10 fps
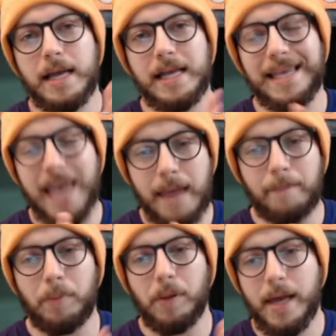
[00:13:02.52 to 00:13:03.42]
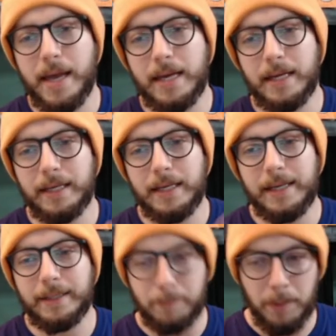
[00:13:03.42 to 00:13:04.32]
gameplay
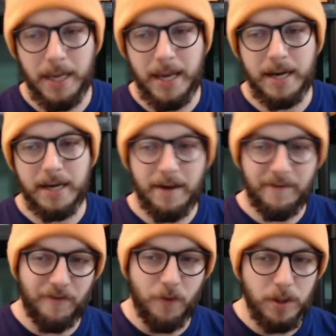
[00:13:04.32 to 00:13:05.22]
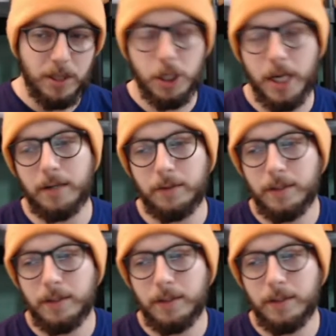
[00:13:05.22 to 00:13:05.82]
is planned for the channel.